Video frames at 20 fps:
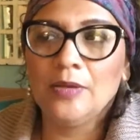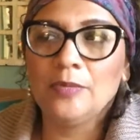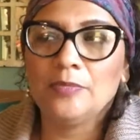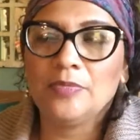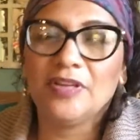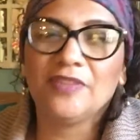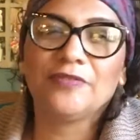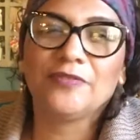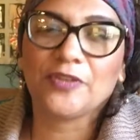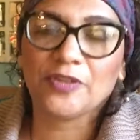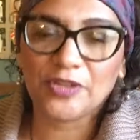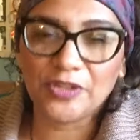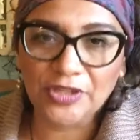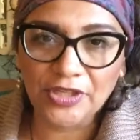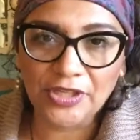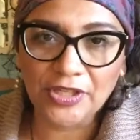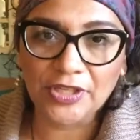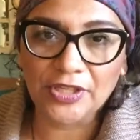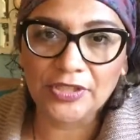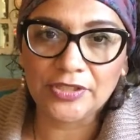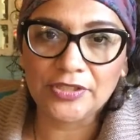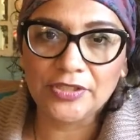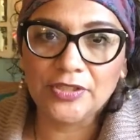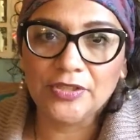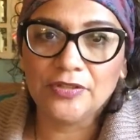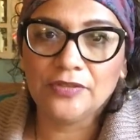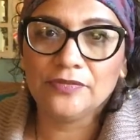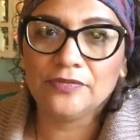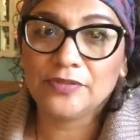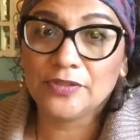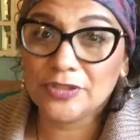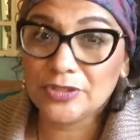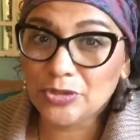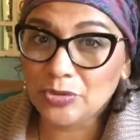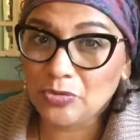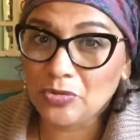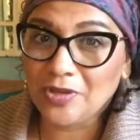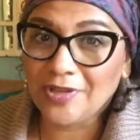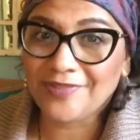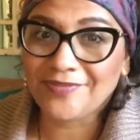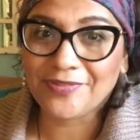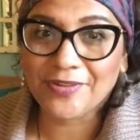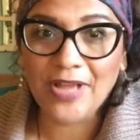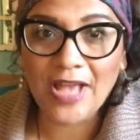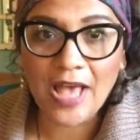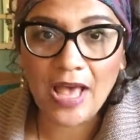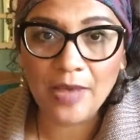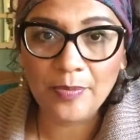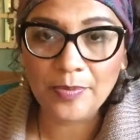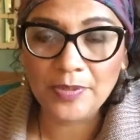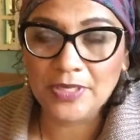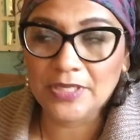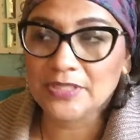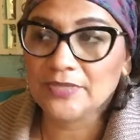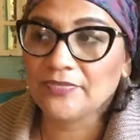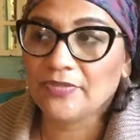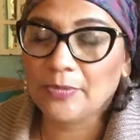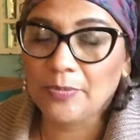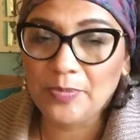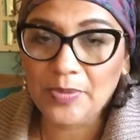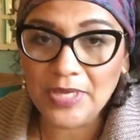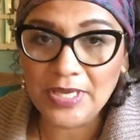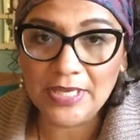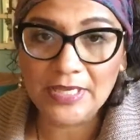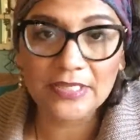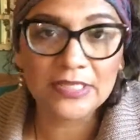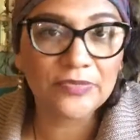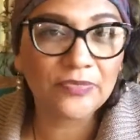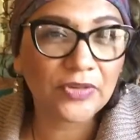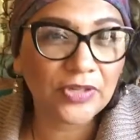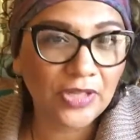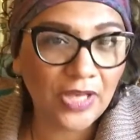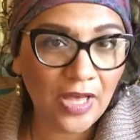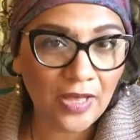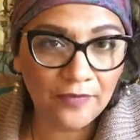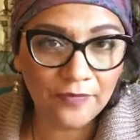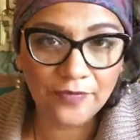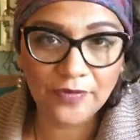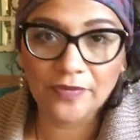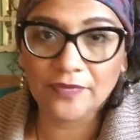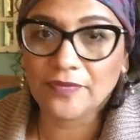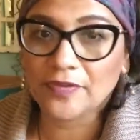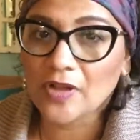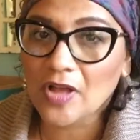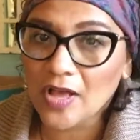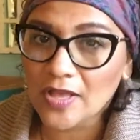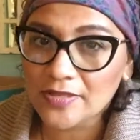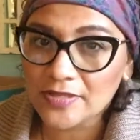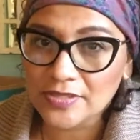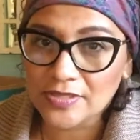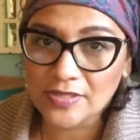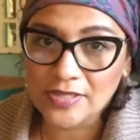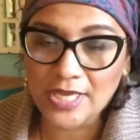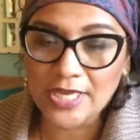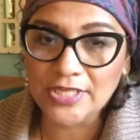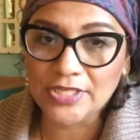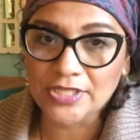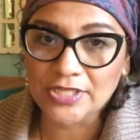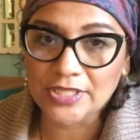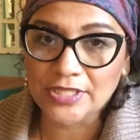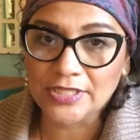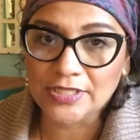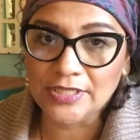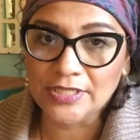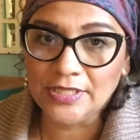but for good, for joy, for happiness, for peace, for comfort, for consolation.